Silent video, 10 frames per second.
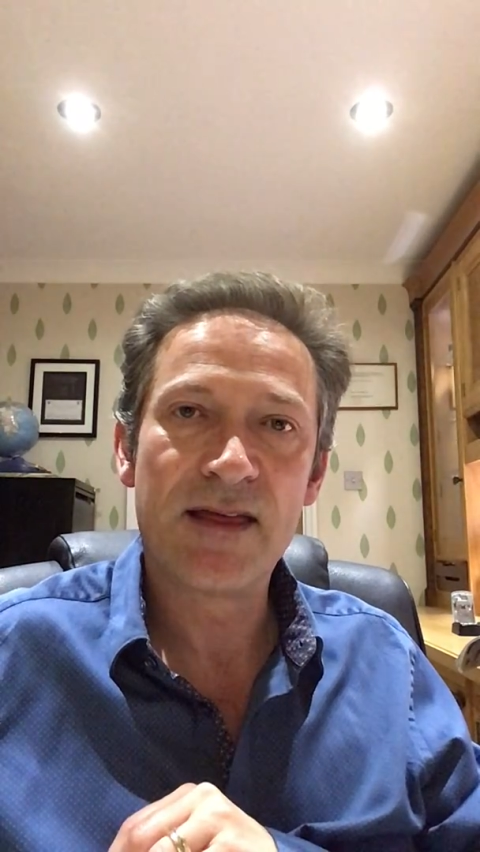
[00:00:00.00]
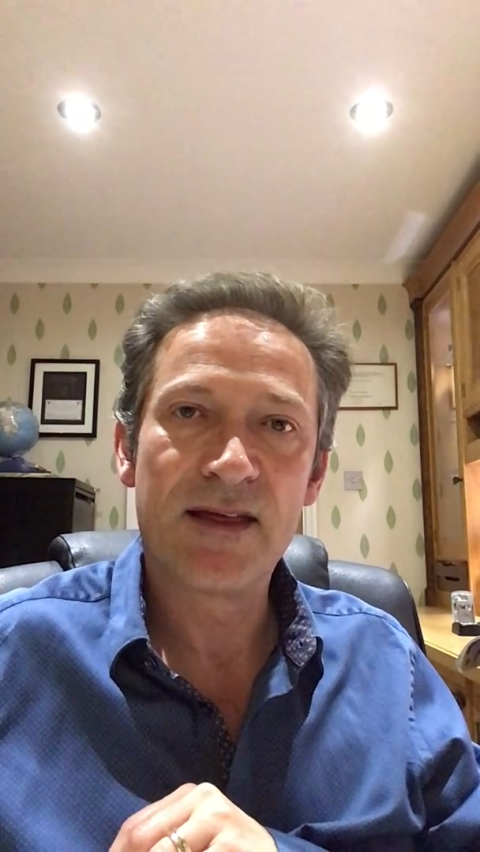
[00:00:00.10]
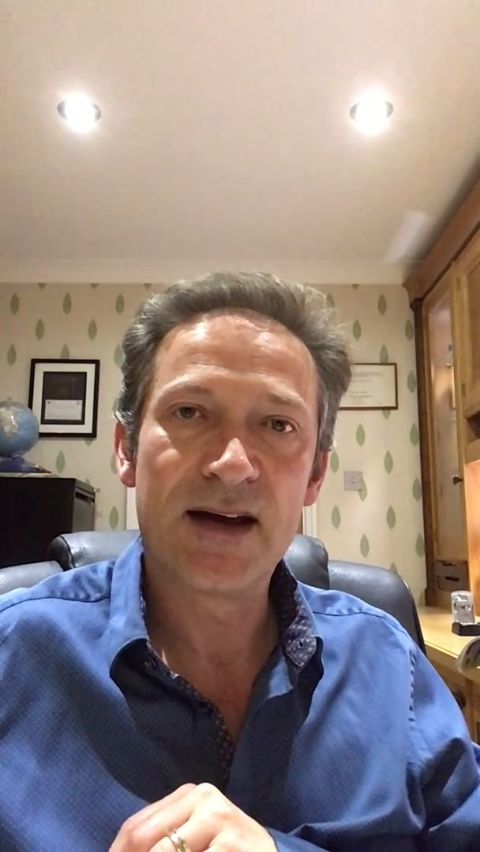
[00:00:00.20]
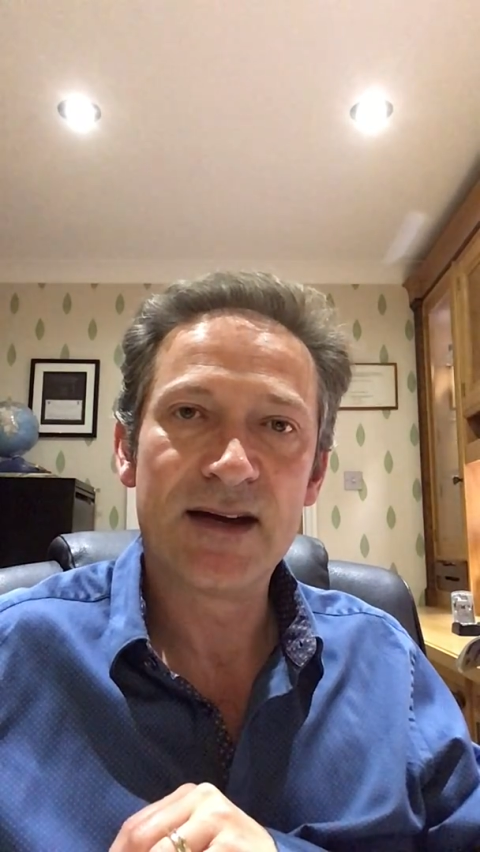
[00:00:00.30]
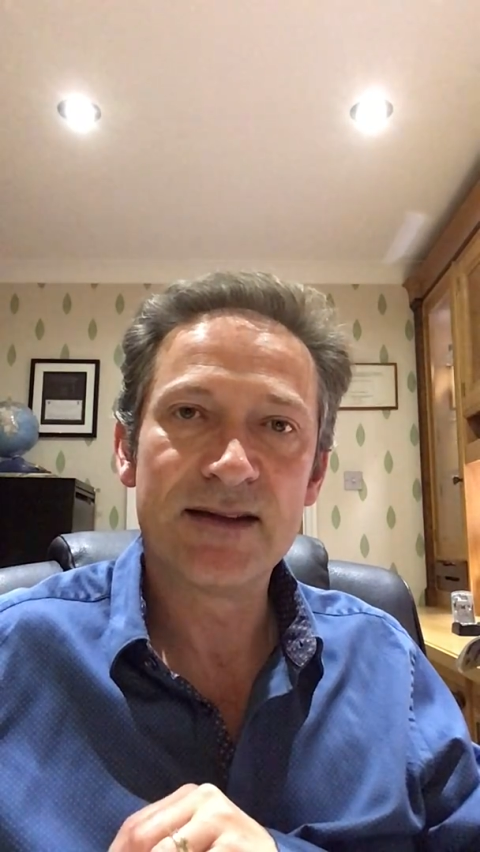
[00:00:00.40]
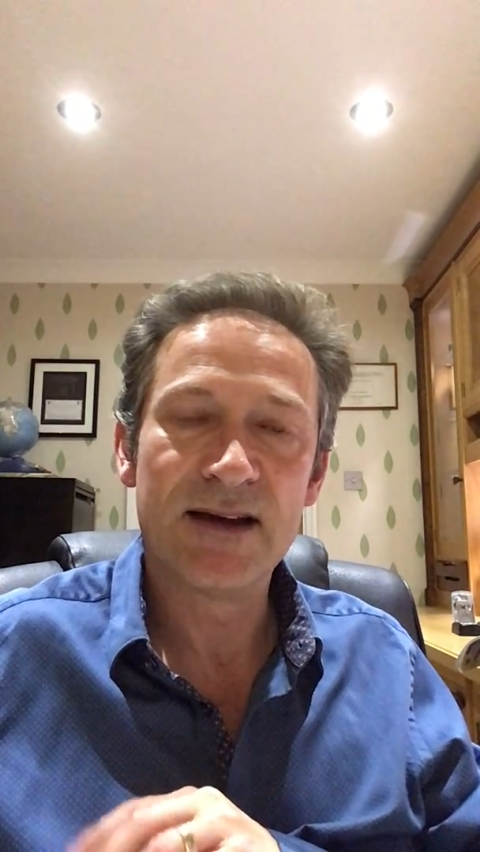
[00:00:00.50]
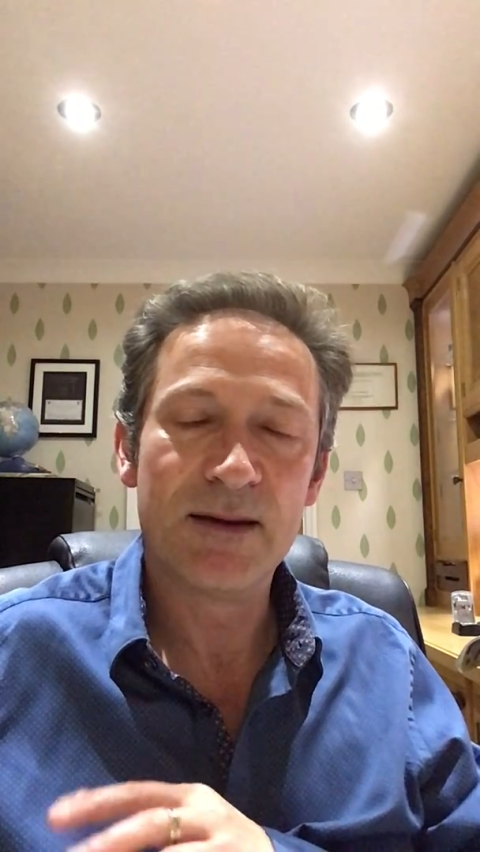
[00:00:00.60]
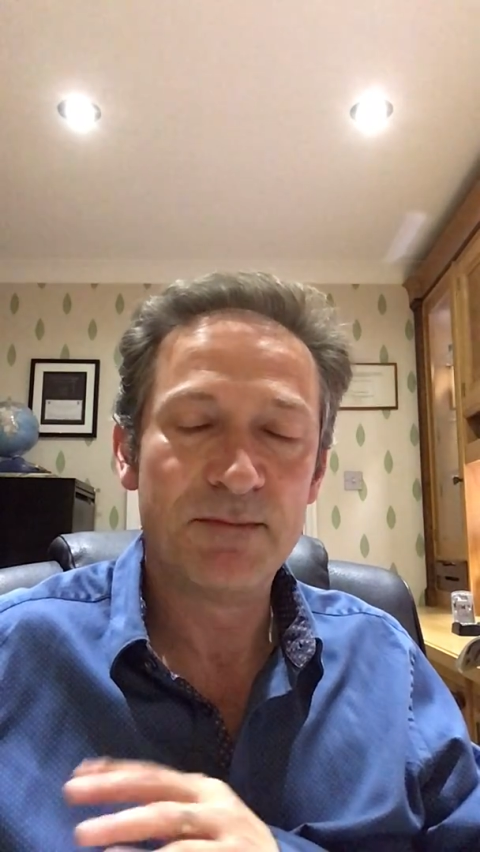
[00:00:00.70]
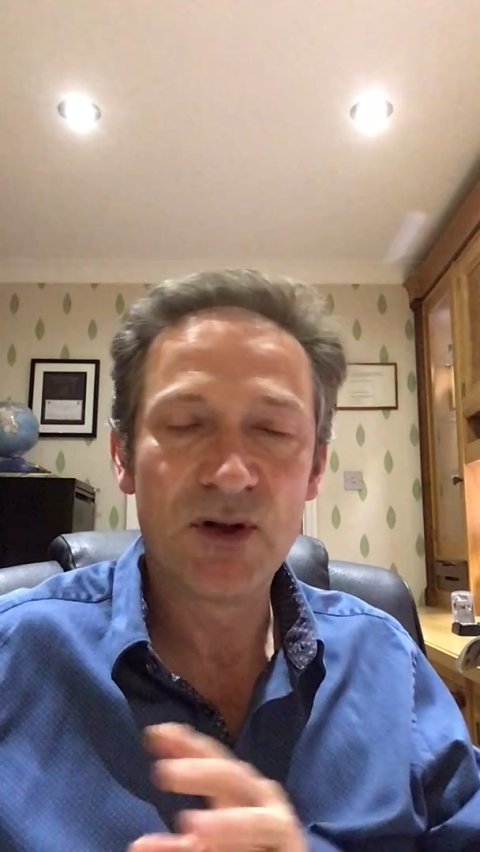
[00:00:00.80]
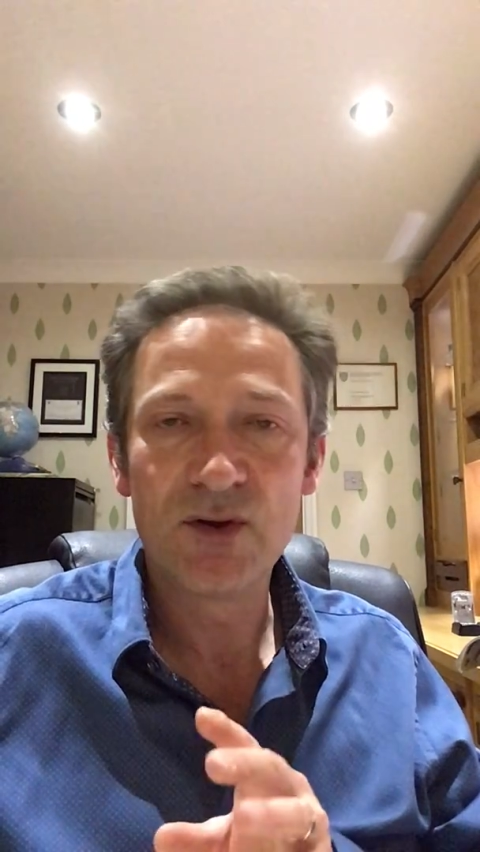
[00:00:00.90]

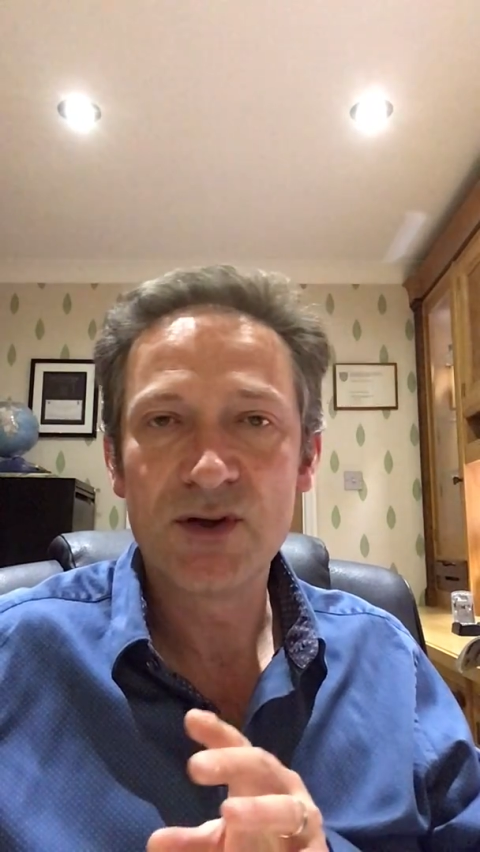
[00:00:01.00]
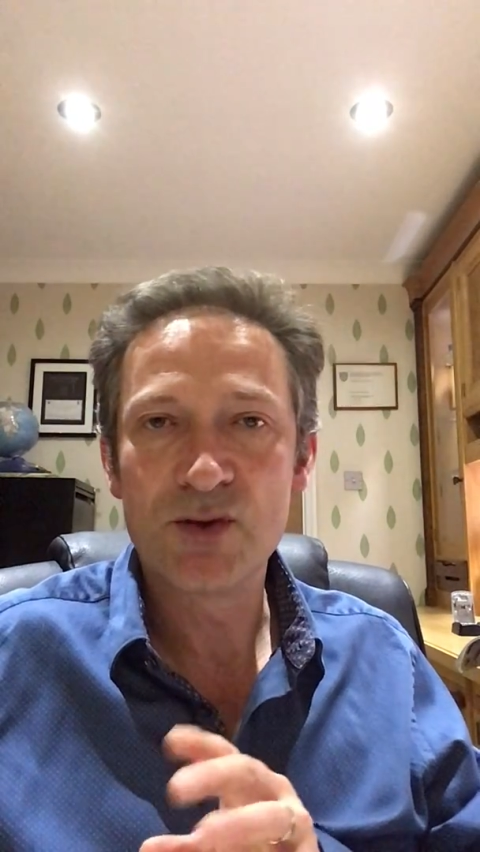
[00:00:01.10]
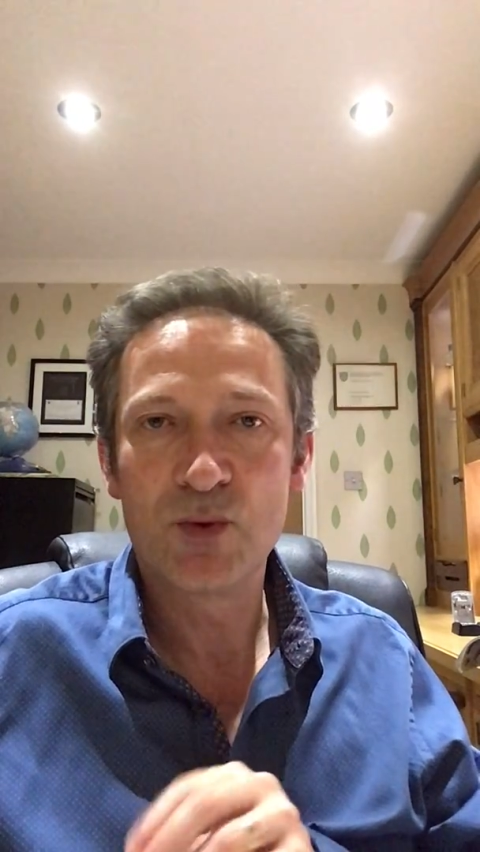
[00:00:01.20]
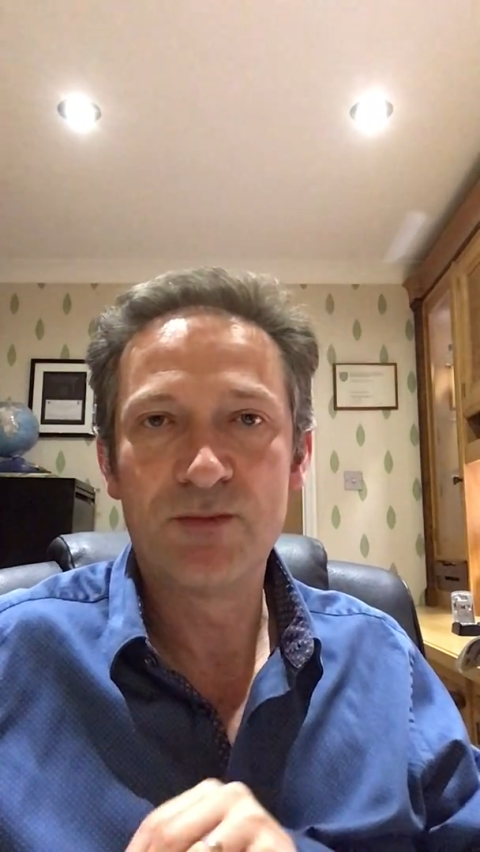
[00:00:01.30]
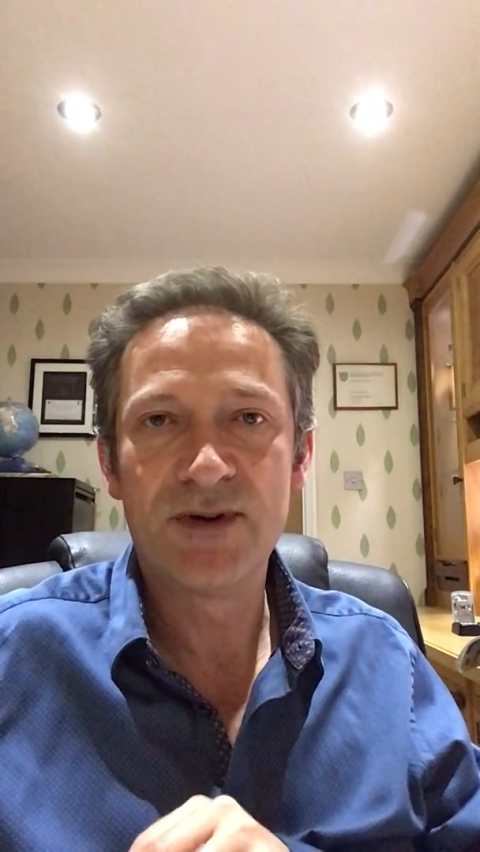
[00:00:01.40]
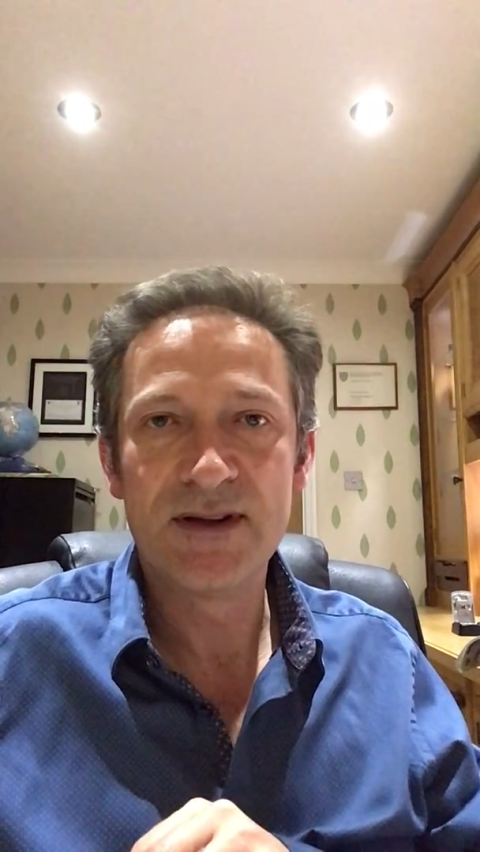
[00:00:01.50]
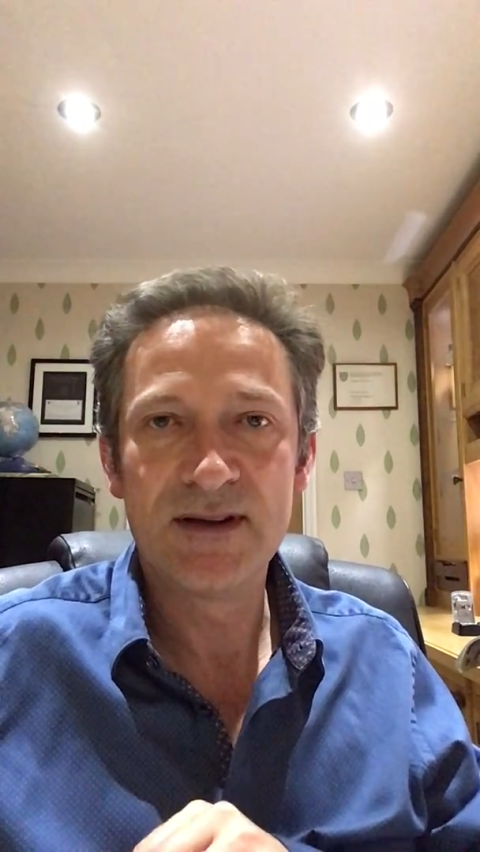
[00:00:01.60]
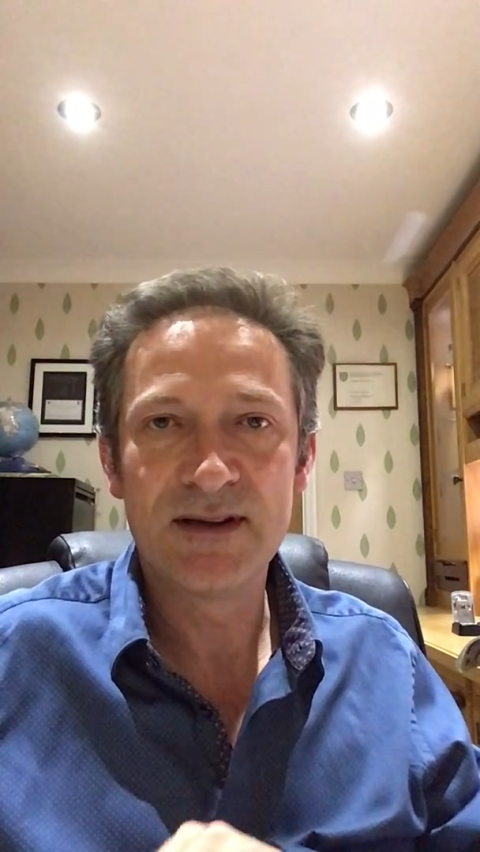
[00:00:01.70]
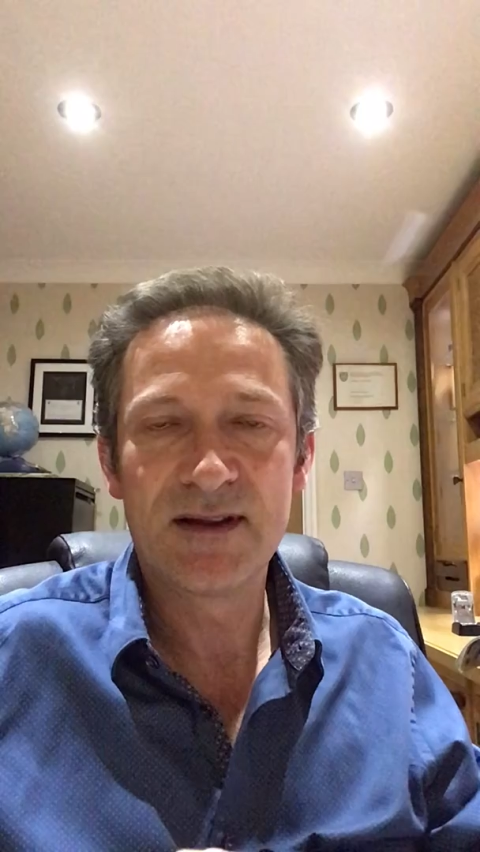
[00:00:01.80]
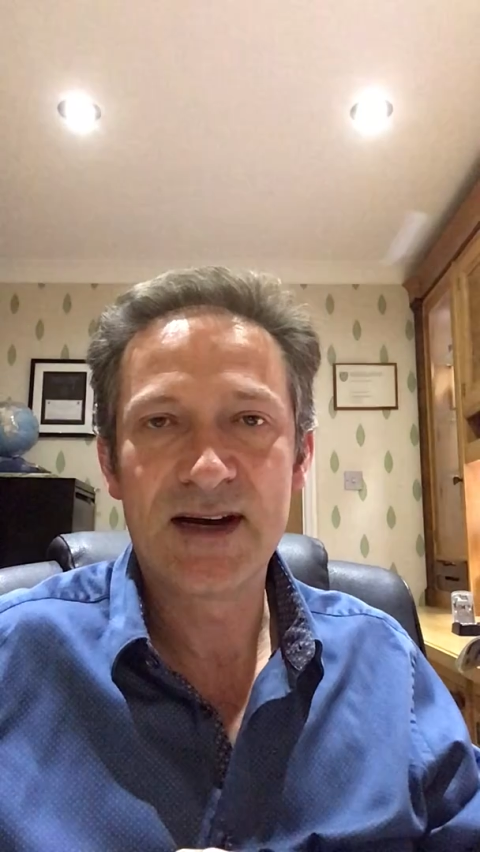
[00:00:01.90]
that millions were
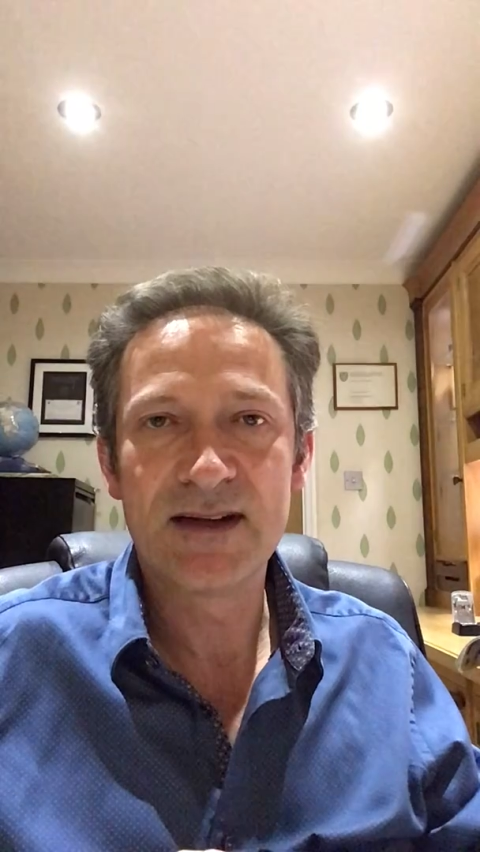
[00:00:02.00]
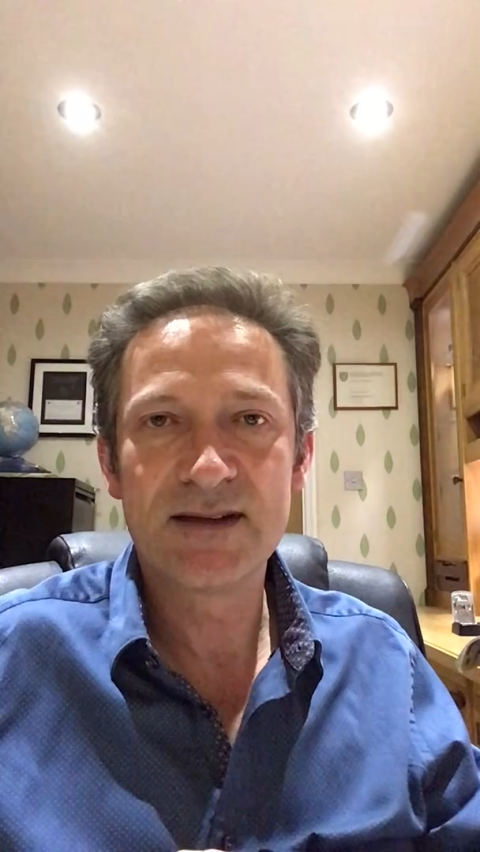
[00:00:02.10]
printed at that